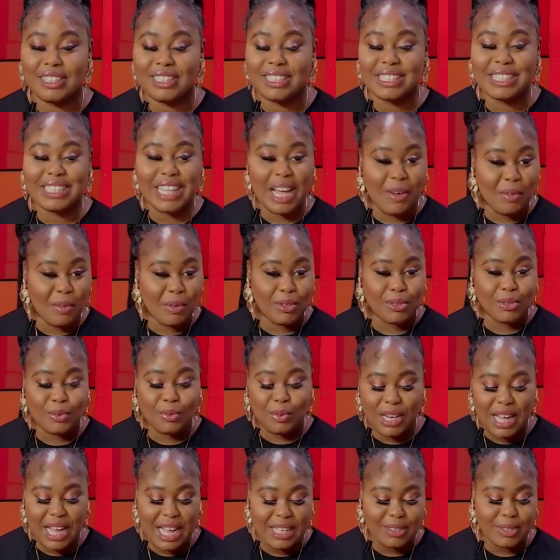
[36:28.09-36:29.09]
That was what
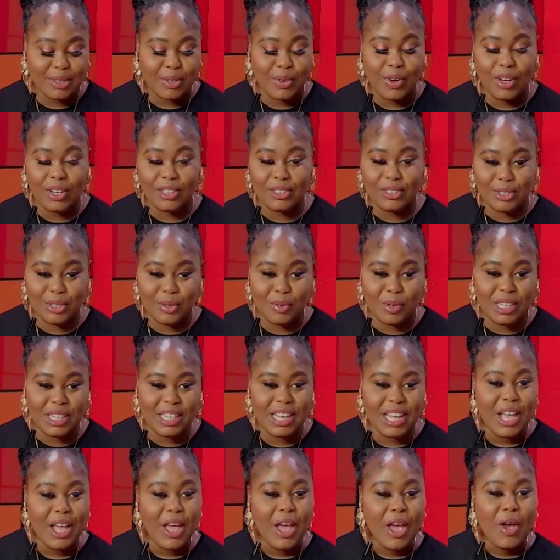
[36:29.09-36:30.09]
I saw her doing
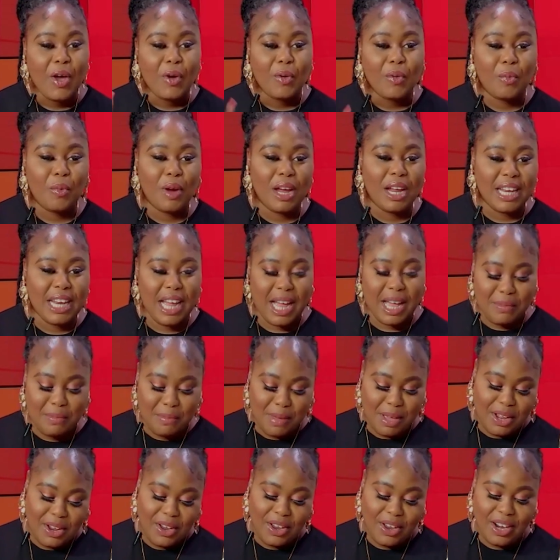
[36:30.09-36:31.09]
when I
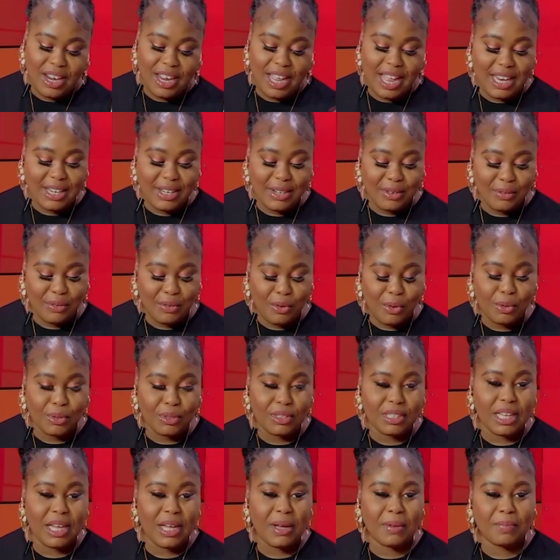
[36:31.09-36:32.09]
met her, and of course,
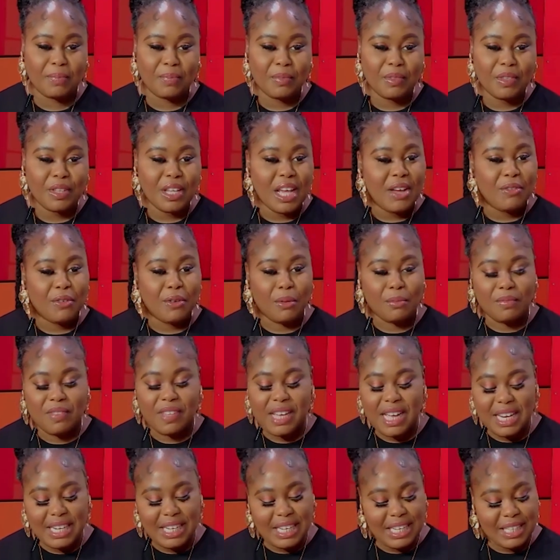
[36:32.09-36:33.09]
from
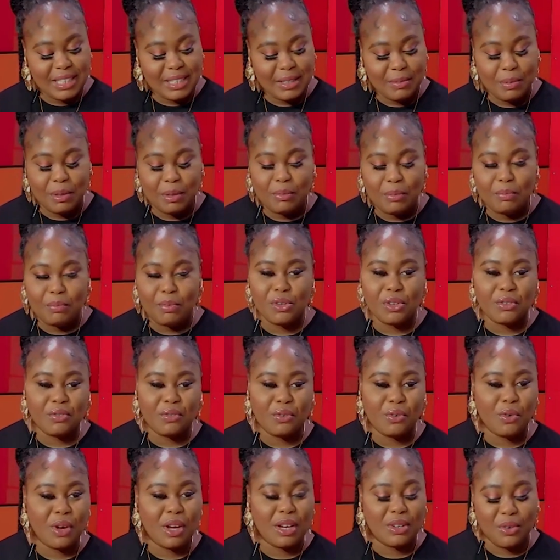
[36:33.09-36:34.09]
then it's been
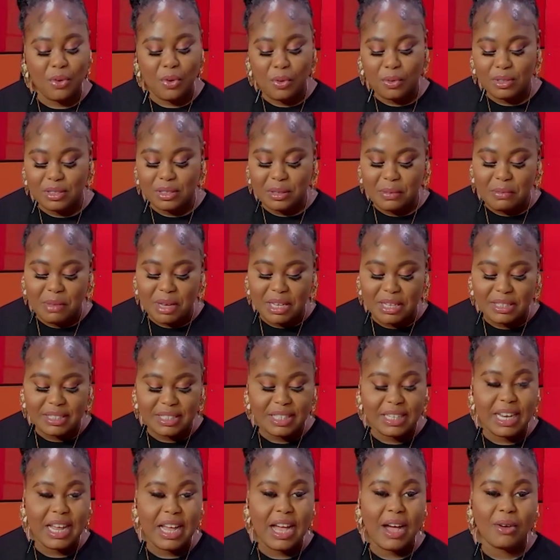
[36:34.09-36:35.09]
beautiful and always
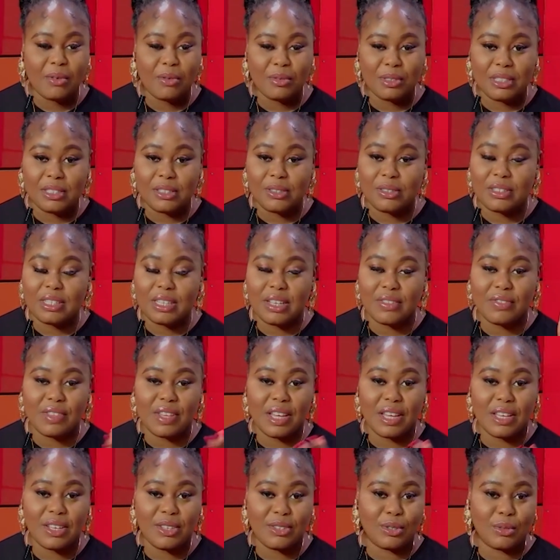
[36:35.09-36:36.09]
amazing. I will still say thank
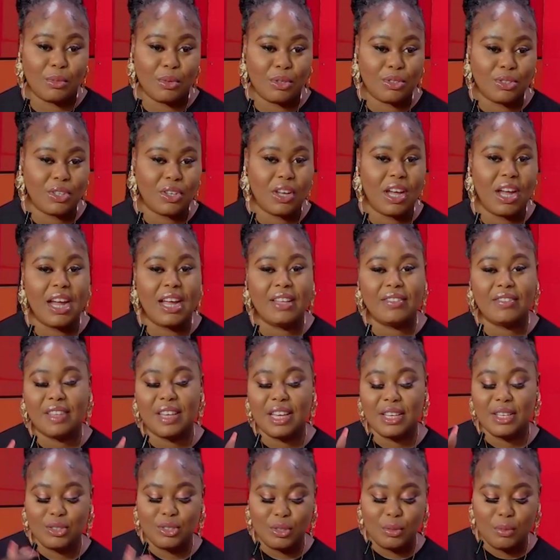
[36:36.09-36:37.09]
you so much to her, and thank
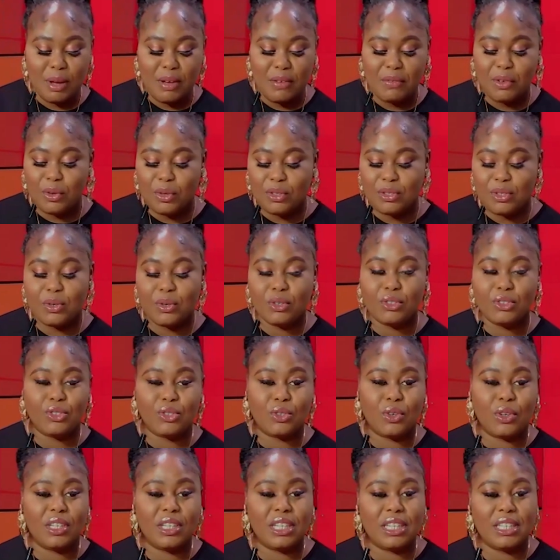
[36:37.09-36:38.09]
you to our viewers who are
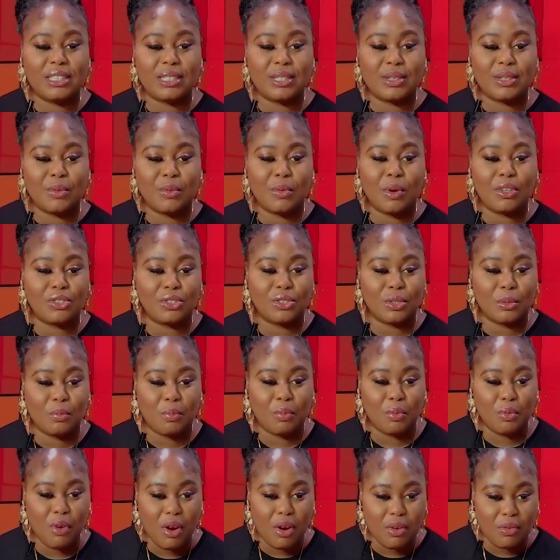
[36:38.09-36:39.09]
joining to watch the
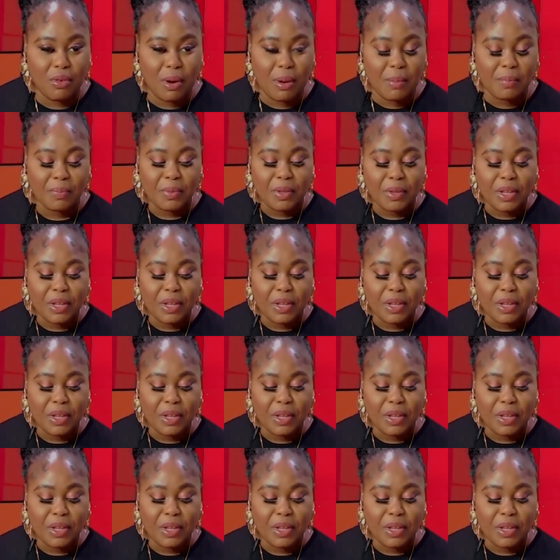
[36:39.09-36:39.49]
program.